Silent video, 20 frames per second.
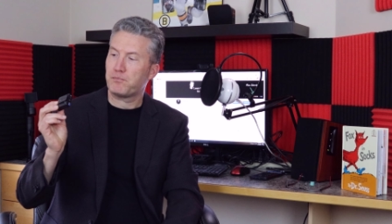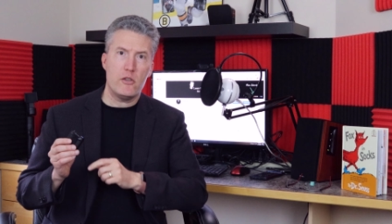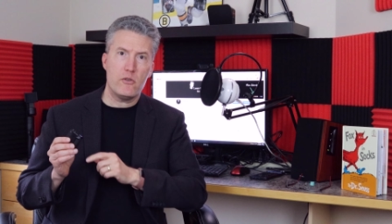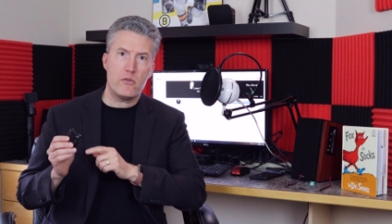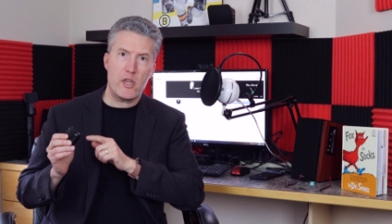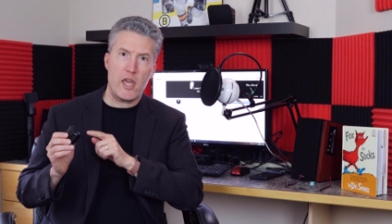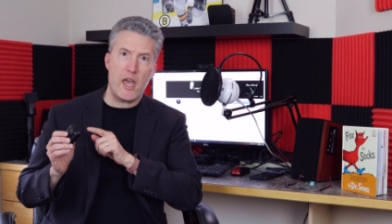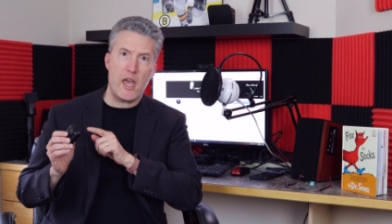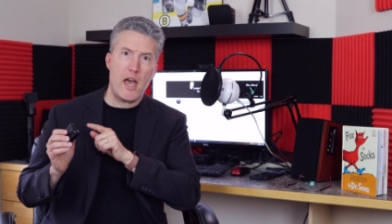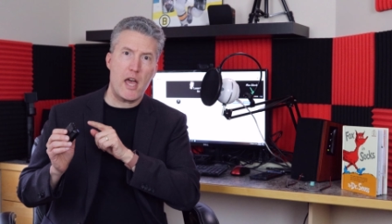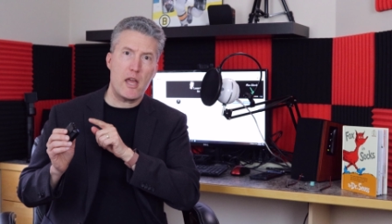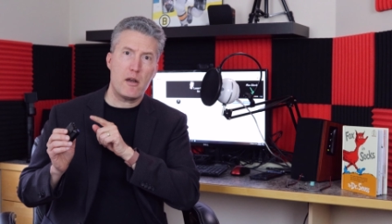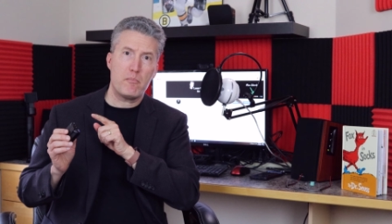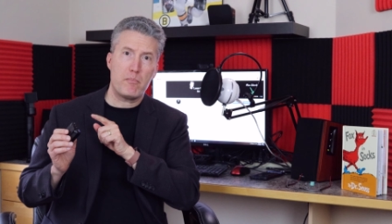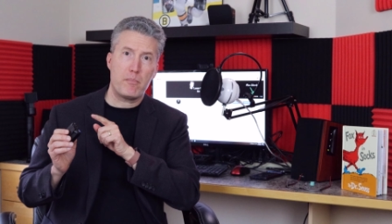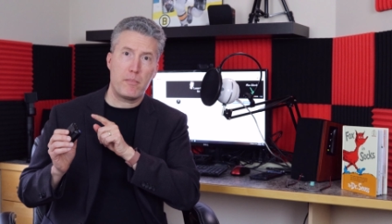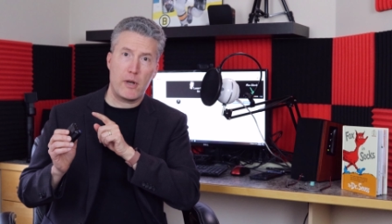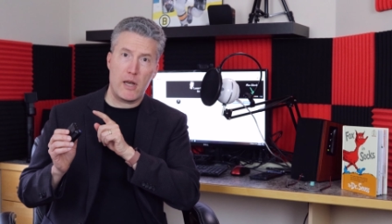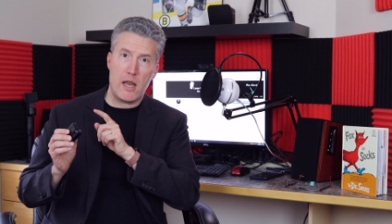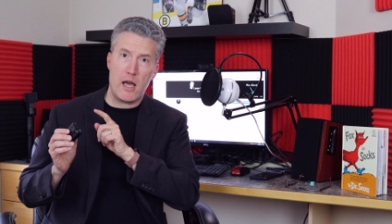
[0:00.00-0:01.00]
You
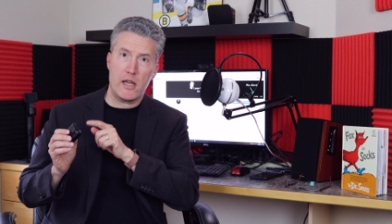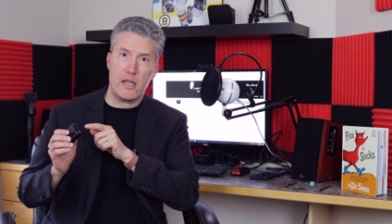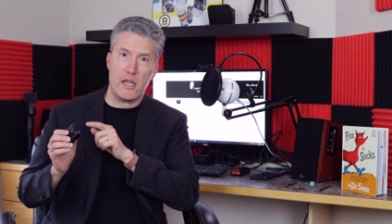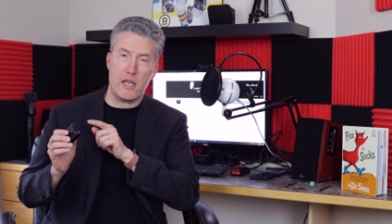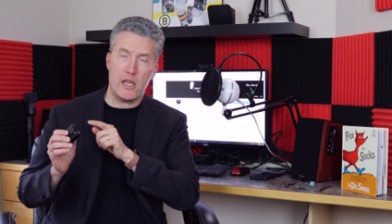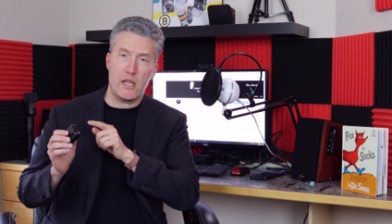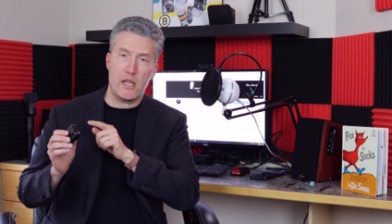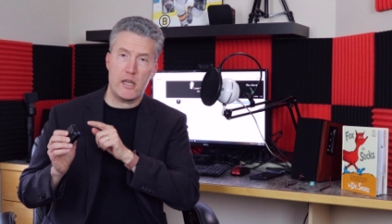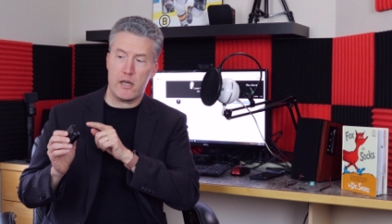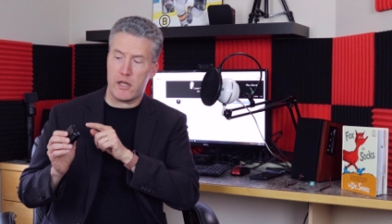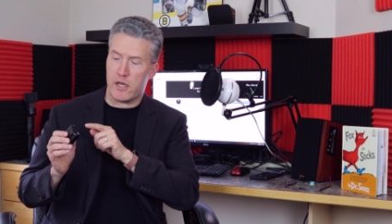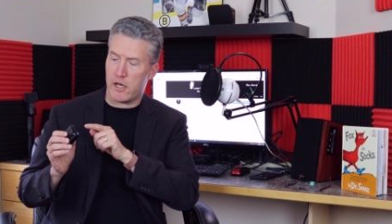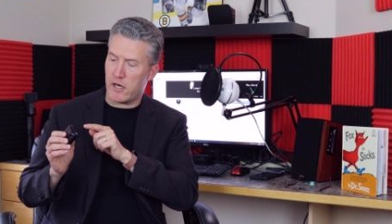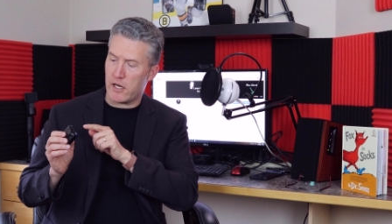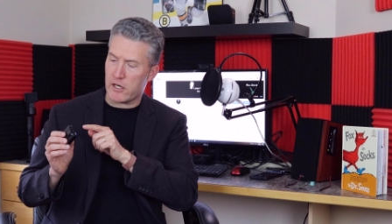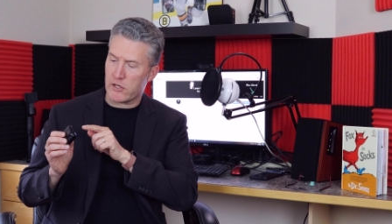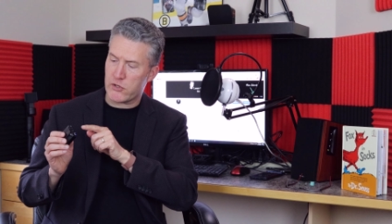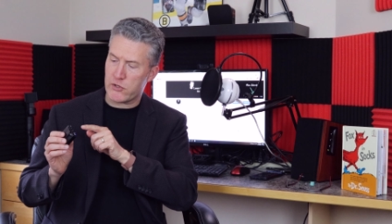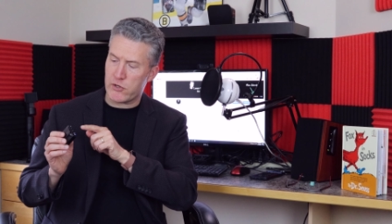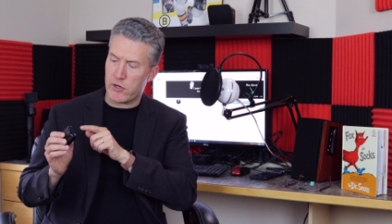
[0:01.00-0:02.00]
can plug in
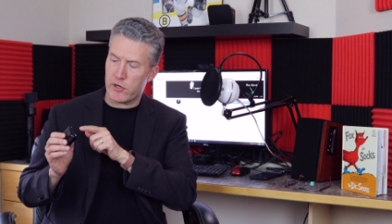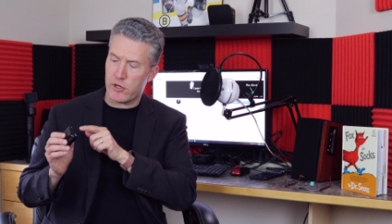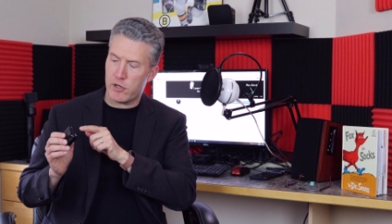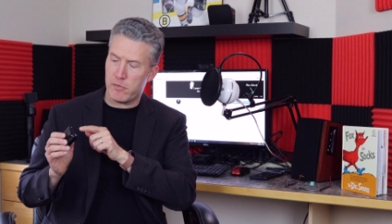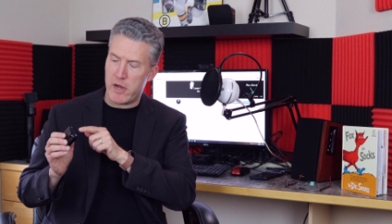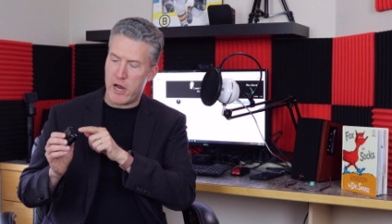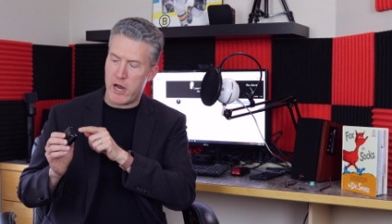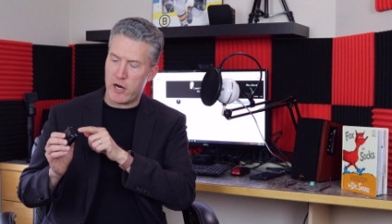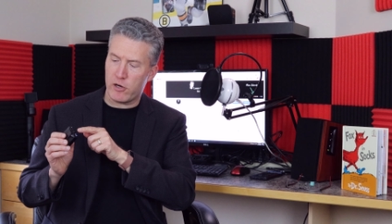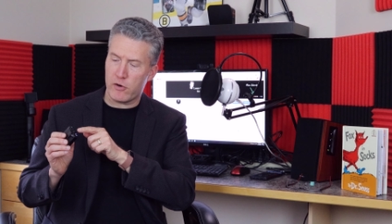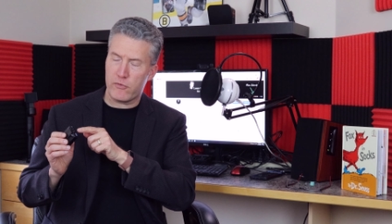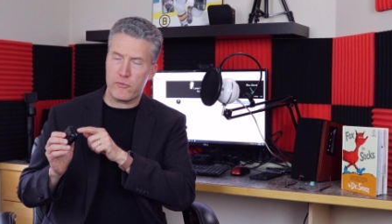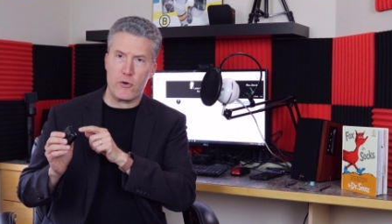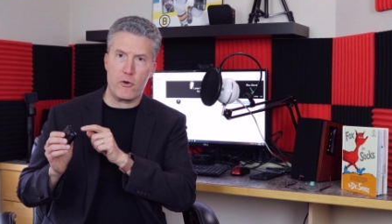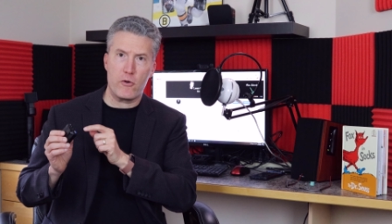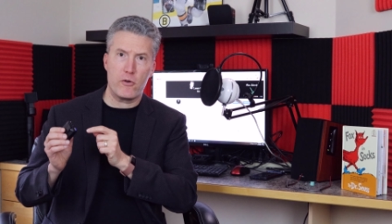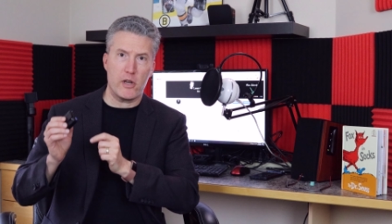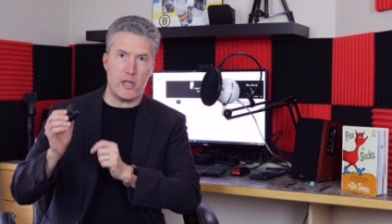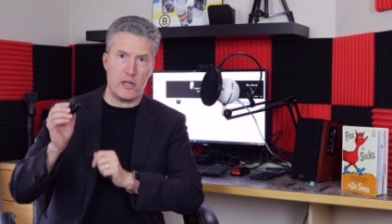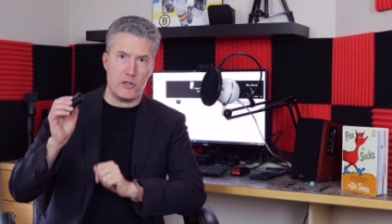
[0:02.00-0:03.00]
an external
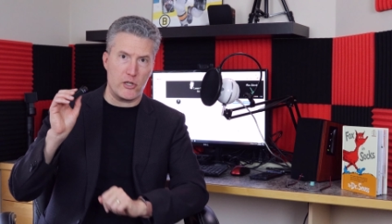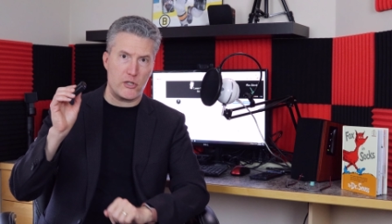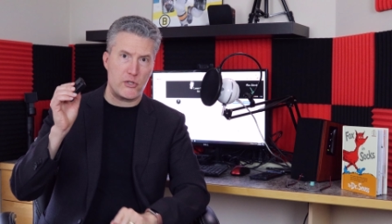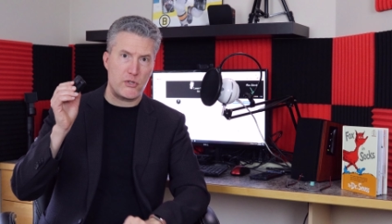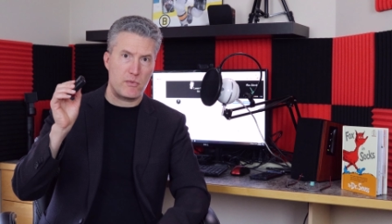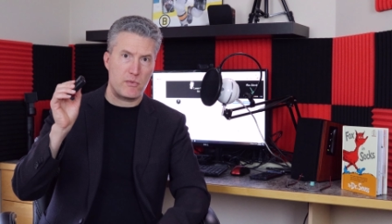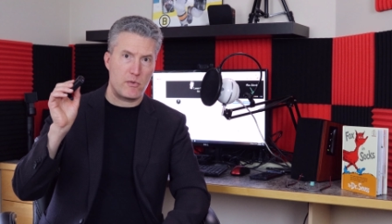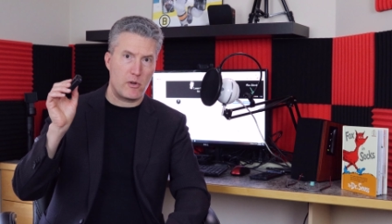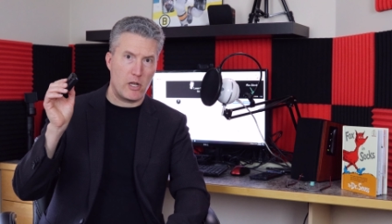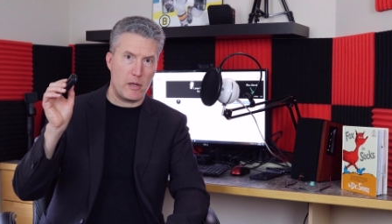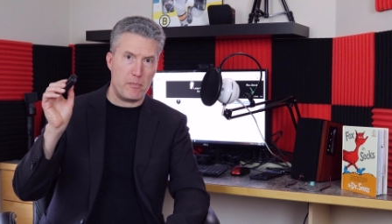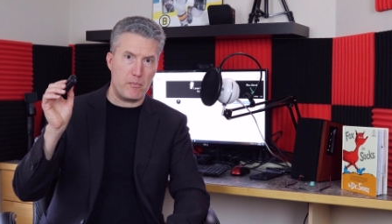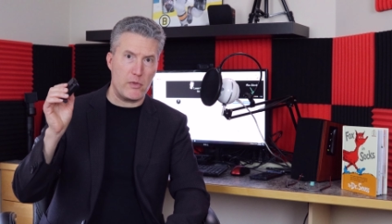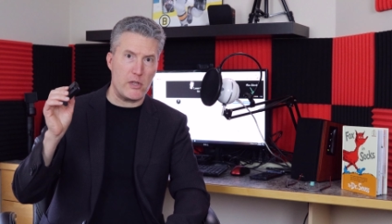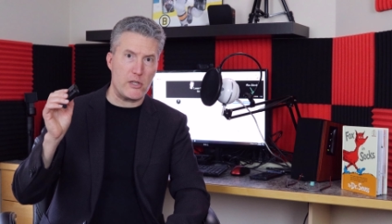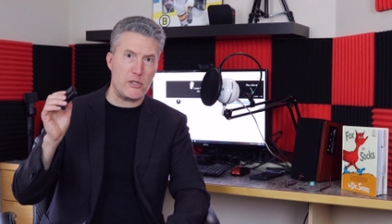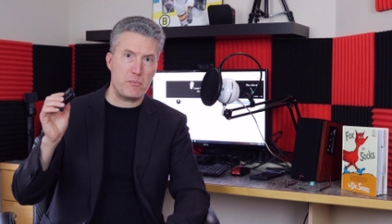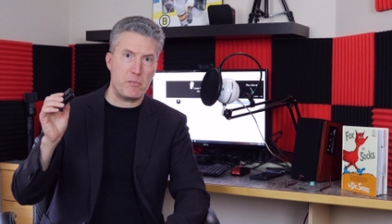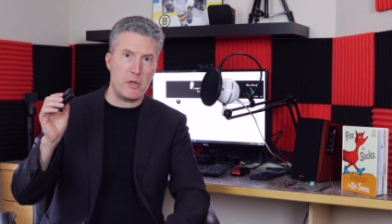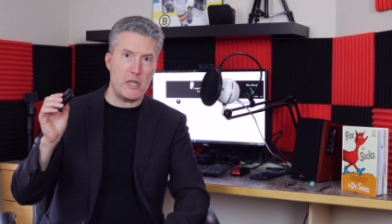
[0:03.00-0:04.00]
microphone and just clip
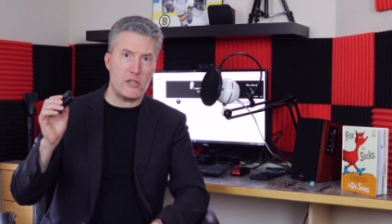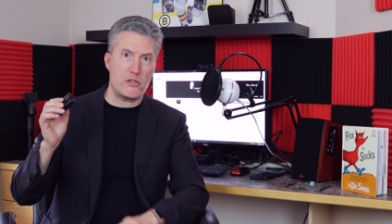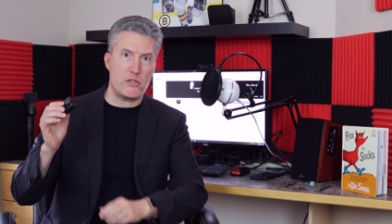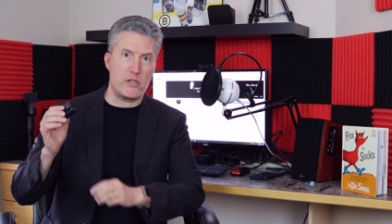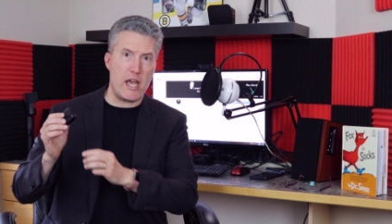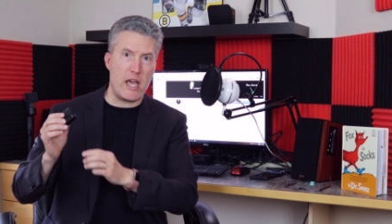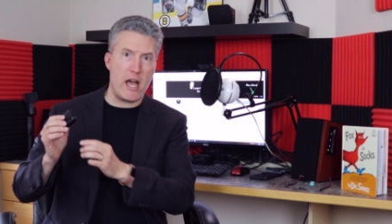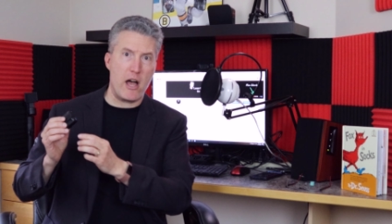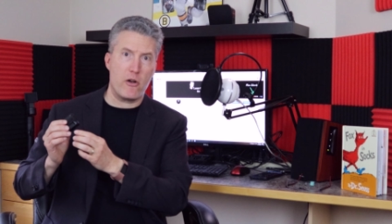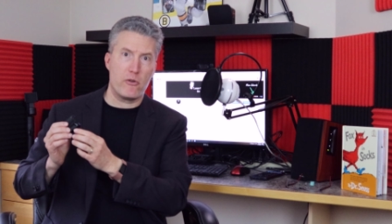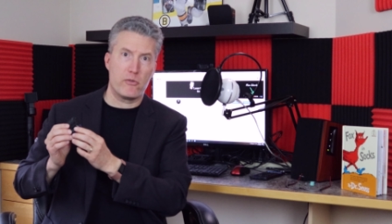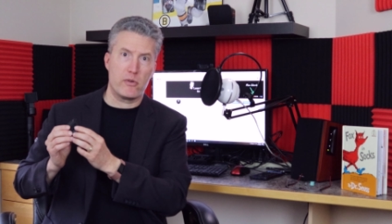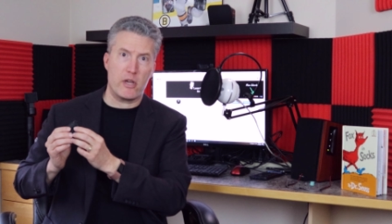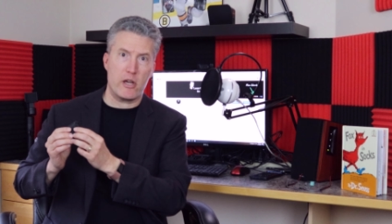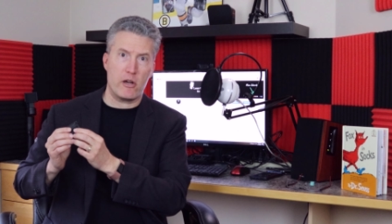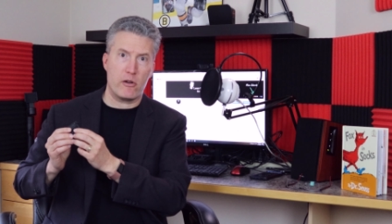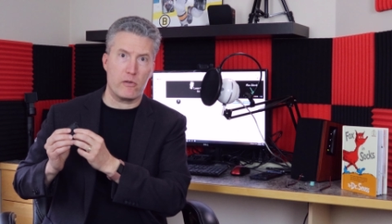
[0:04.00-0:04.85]
this piece down